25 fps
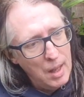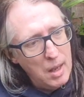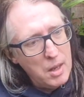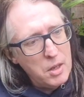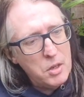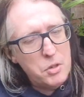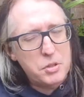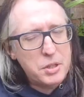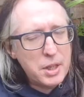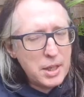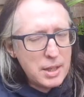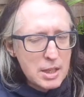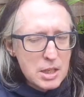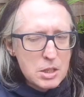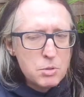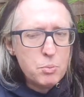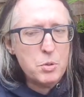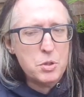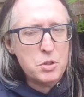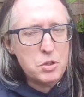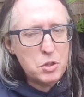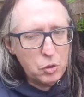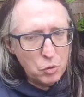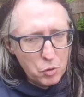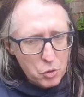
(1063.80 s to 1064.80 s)
You see this
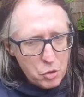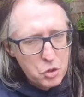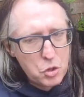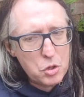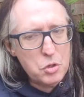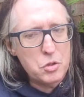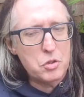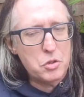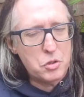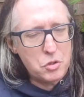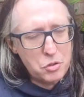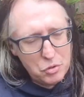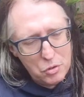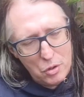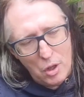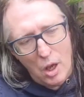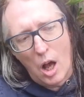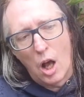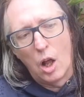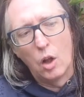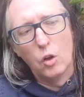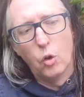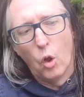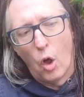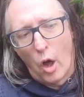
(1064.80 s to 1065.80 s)
with solutions
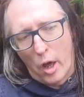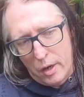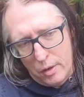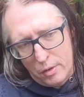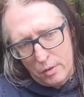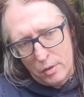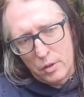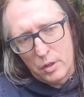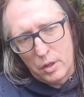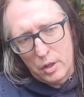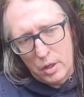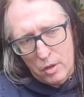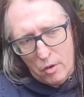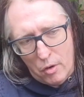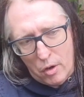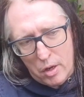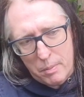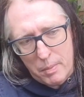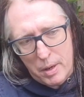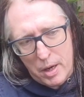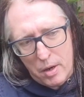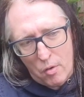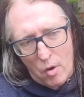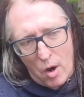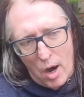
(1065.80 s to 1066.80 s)
a lot. You know what I
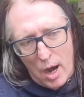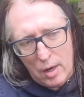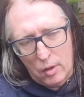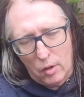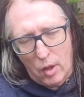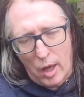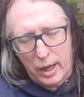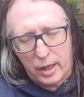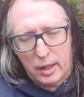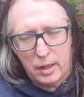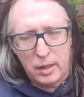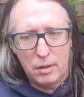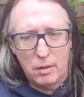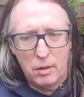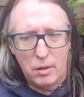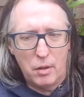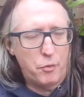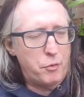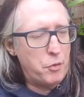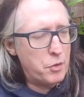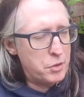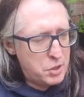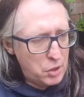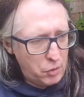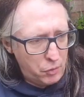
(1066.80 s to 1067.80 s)
mean, right? Like the
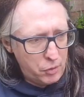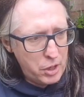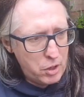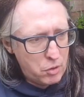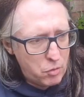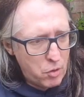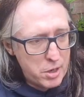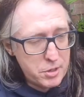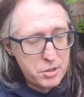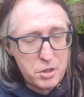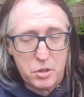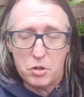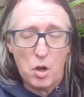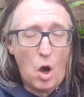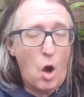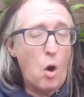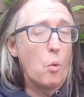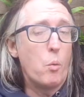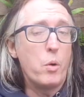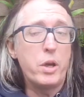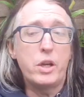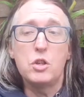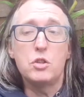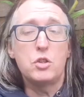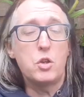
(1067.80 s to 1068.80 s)
fertility crisis. Oh,
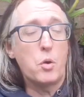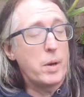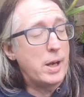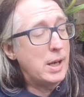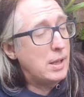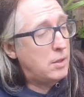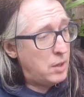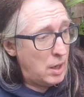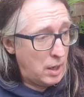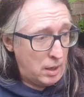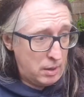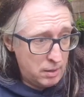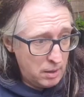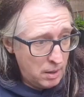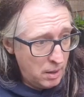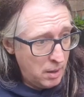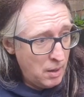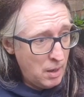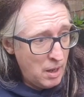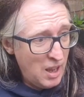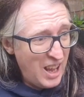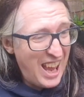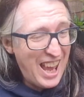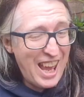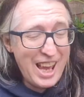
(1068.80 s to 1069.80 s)
we could do anything
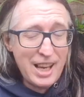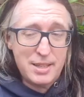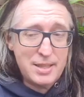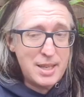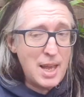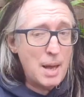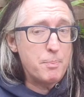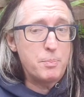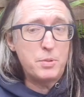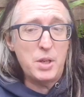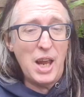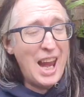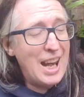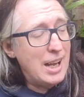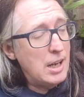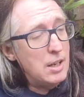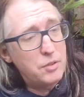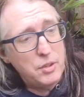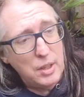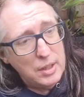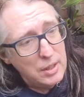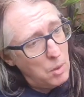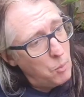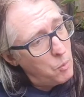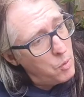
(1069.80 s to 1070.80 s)
except
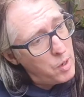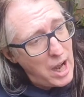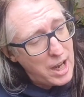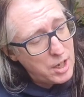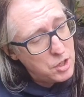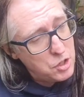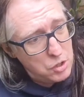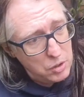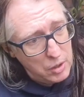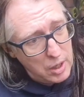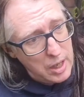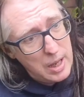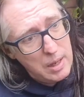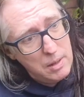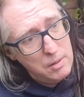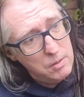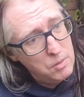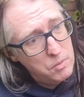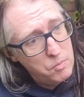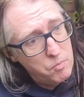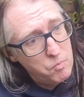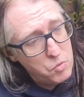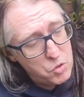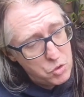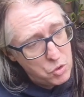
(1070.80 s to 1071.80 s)
anything that would actually
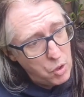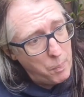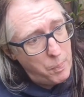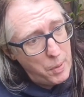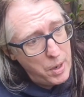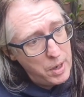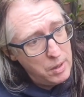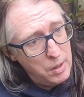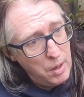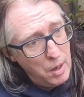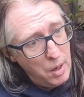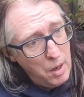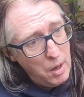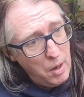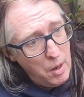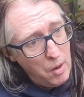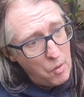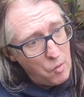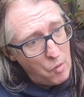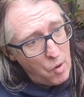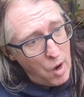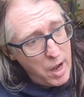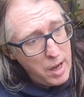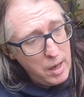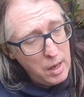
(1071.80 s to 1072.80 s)
stop it,
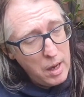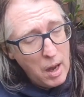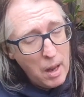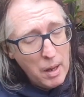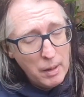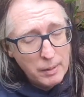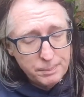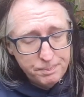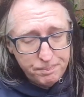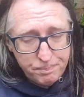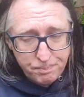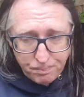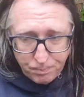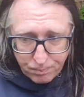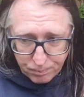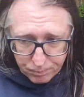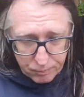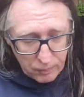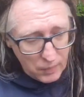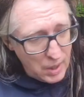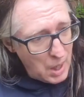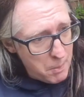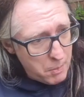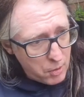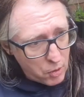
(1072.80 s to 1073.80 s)
right?
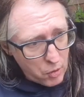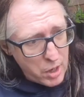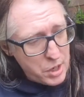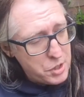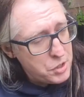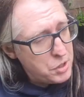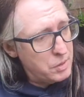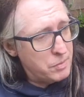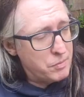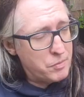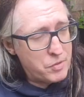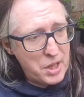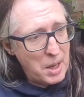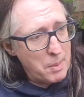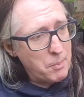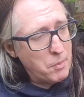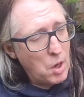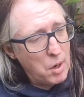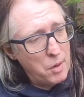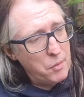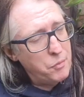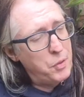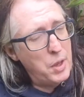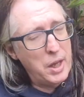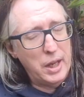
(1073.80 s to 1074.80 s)
Immigration, same
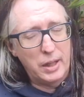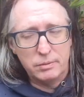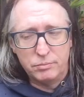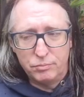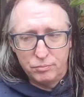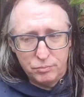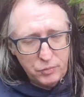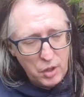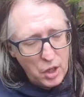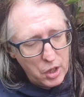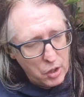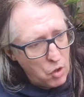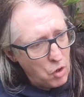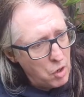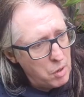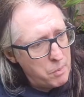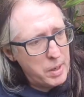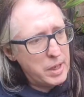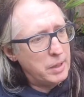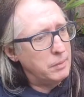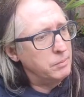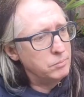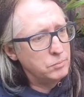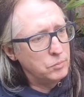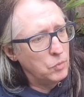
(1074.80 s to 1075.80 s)
kind of thing.
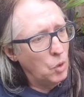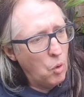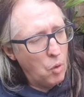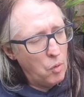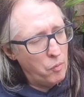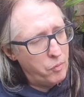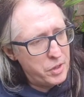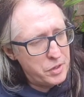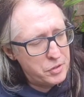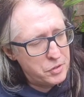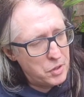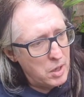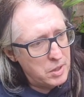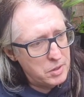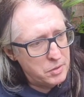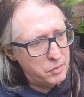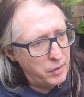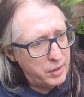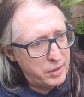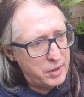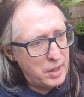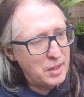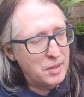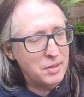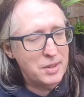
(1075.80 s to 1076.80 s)
Economy, all these kinds of
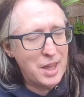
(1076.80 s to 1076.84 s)
like things.